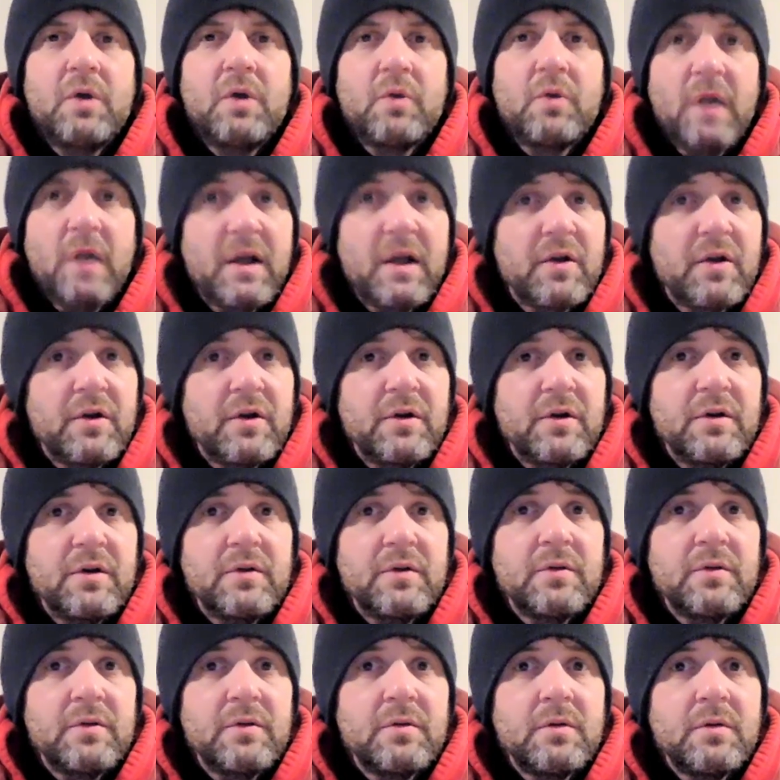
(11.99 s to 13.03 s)
record
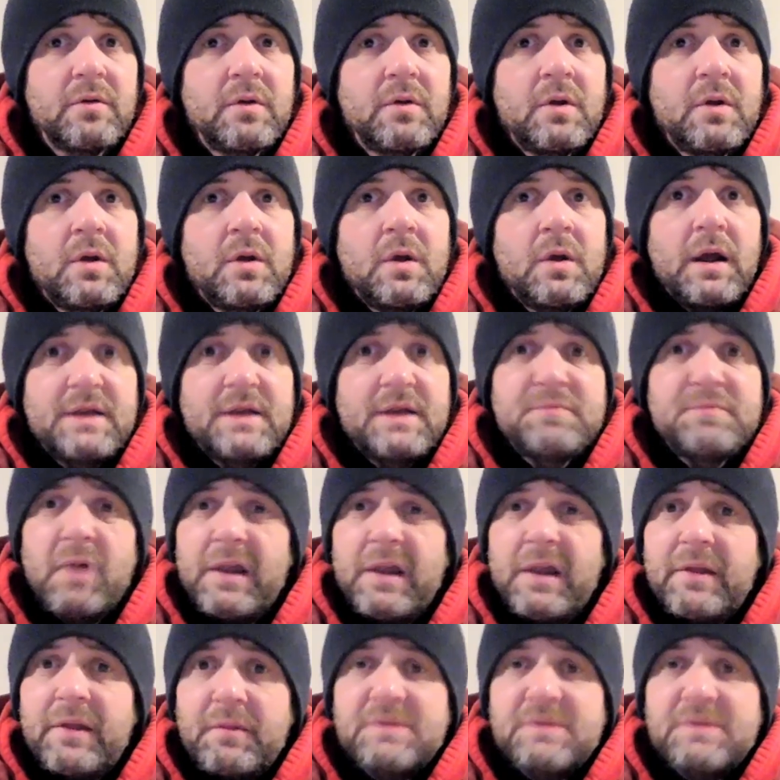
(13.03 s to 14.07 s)

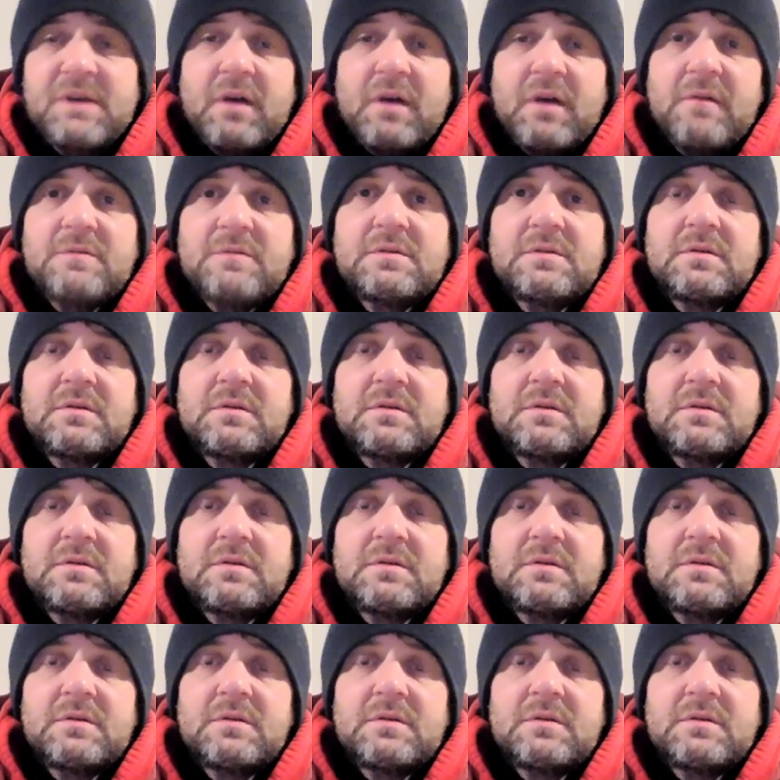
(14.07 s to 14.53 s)
explaining themselves.